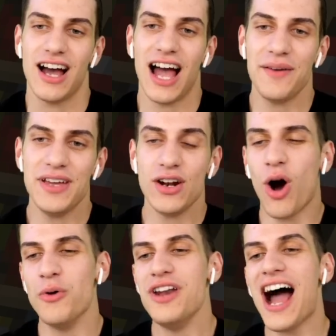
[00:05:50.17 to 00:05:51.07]
I mean,
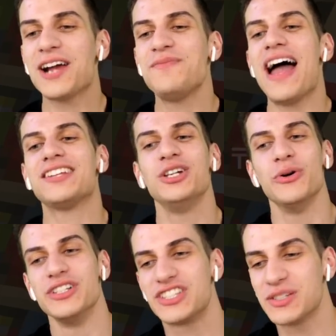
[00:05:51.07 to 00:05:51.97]
oh, knockback two
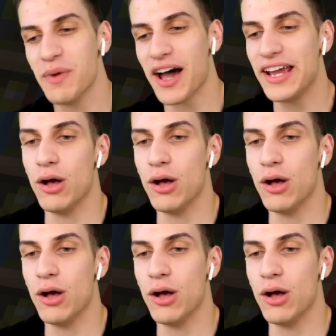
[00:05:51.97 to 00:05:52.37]
and smite.